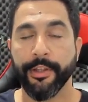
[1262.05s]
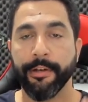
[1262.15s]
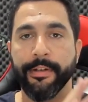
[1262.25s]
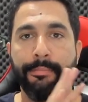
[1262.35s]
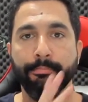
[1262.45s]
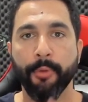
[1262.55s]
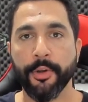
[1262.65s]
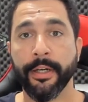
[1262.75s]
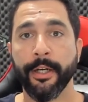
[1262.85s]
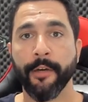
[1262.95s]
There is more
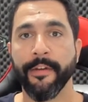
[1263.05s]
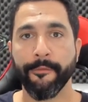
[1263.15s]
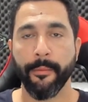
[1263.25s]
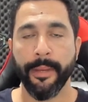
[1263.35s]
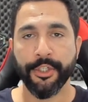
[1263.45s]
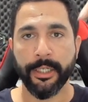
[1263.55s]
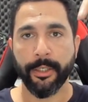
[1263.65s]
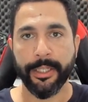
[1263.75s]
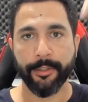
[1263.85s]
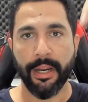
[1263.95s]
than enough information
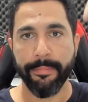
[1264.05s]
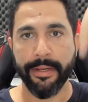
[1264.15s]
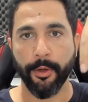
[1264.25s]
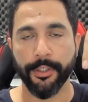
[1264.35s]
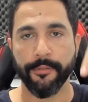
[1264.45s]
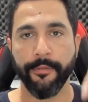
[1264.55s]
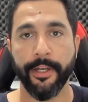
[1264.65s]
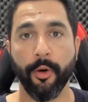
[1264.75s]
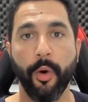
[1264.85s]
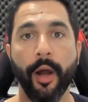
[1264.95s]
linked right below this
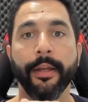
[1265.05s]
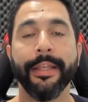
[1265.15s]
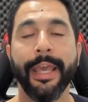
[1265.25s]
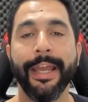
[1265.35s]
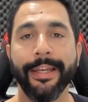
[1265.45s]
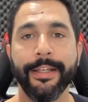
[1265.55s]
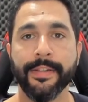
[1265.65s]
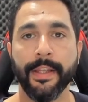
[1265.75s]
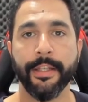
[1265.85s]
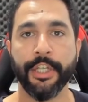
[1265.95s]
video on any
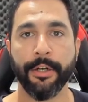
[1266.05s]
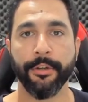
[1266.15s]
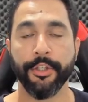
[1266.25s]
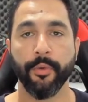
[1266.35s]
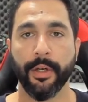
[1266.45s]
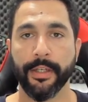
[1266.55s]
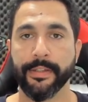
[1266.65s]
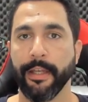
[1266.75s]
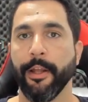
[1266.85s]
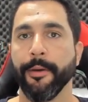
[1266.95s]
selling channel that you want to
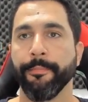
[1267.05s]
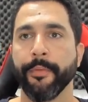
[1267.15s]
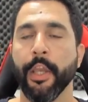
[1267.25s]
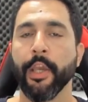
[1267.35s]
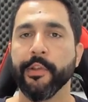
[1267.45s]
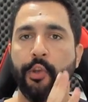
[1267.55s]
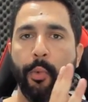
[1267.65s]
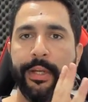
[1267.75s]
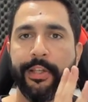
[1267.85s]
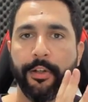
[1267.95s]
sell on. So
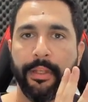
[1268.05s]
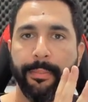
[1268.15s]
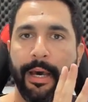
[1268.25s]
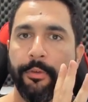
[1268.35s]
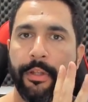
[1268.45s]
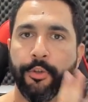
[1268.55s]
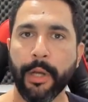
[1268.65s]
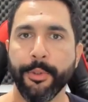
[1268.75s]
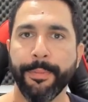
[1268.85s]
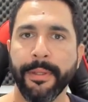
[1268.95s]
we talked about the
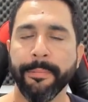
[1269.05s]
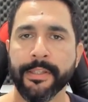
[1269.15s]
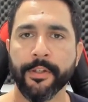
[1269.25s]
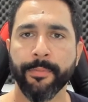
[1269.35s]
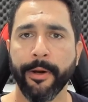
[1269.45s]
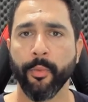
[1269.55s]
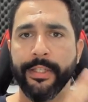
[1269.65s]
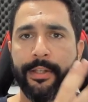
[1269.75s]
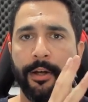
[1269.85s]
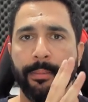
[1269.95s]
dropshipping business model. We
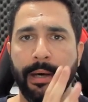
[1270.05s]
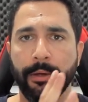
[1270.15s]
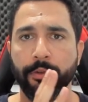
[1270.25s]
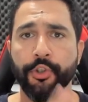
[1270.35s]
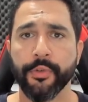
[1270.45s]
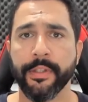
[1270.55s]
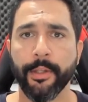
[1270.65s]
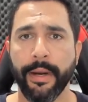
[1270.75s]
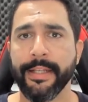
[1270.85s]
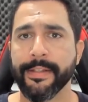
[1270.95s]
talked about choosing
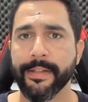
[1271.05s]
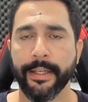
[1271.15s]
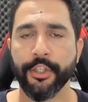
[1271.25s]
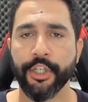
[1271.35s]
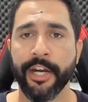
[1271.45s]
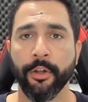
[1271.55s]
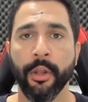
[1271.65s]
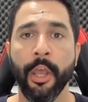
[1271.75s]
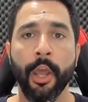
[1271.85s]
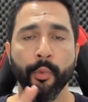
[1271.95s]
the right selling
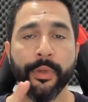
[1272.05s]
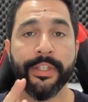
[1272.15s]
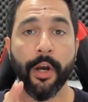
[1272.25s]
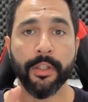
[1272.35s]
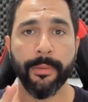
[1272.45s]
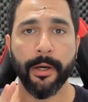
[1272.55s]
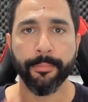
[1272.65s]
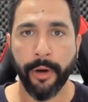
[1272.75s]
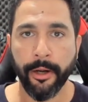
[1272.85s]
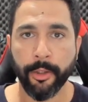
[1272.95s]
channel, and we talked
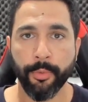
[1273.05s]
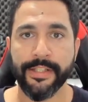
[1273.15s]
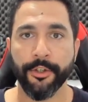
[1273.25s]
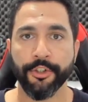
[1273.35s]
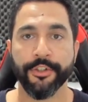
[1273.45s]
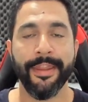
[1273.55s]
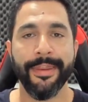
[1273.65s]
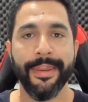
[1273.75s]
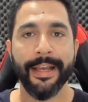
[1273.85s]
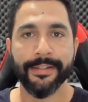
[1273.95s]
about product research. The
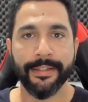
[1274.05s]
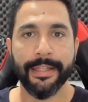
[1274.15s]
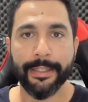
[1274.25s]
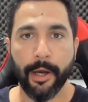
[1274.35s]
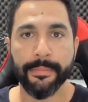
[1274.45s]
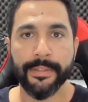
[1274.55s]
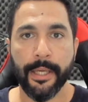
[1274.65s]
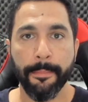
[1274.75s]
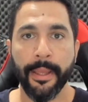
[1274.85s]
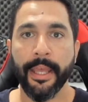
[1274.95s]
next thing that comes
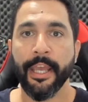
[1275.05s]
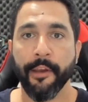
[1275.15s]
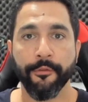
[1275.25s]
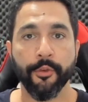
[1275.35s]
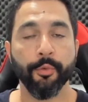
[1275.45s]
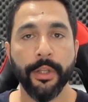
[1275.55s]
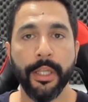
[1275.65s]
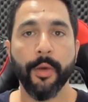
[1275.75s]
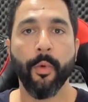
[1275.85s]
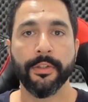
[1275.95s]
up, if you
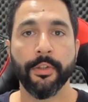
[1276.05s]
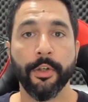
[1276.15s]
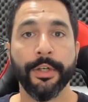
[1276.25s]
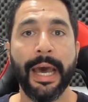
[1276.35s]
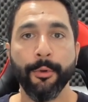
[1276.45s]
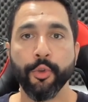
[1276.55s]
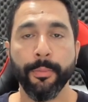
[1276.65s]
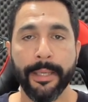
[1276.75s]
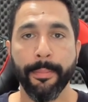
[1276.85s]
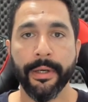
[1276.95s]
really want to learn how to
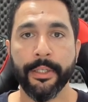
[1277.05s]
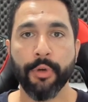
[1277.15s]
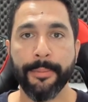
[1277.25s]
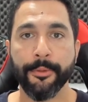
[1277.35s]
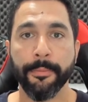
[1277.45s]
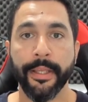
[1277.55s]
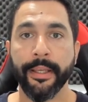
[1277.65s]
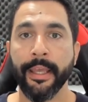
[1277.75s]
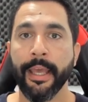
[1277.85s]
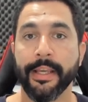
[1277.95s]
make money
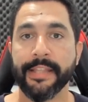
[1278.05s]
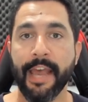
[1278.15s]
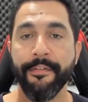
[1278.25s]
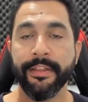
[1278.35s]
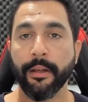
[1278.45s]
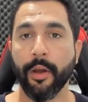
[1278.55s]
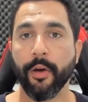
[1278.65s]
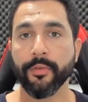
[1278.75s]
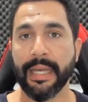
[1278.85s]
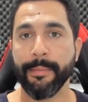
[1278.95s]
dropshipping, is having the
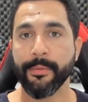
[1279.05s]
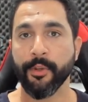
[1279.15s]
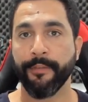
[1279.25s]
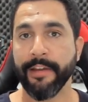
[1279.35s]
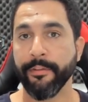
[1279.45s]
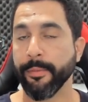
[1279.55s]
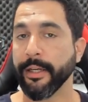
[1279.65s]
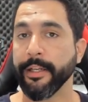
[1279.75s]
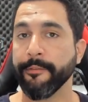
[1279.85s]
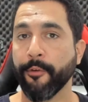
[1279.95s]
long-term
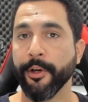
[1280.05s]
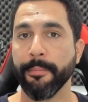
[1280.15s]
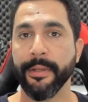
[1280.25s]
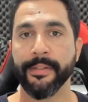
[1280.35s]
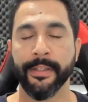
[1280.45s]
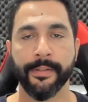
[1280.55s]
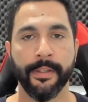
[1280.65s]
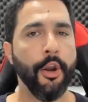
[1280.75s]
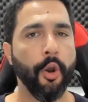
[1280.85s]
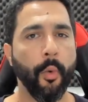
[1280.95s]
survivability for your
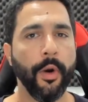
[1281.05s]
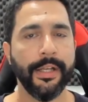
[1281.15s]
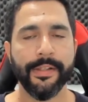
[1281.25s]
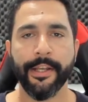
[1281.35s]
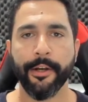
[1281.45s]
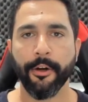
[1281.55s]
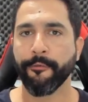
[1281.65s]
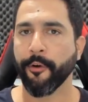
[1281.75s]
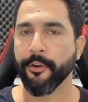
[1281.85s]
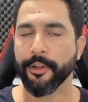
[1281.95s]
business. No one is here
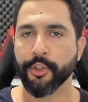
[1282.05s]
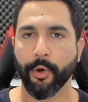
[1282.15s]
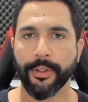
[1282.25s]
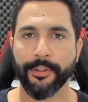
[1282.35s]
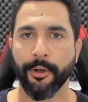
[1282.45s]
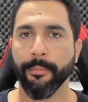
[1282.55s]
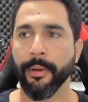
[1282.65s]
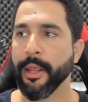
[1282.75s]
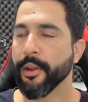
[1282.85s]
for the short term.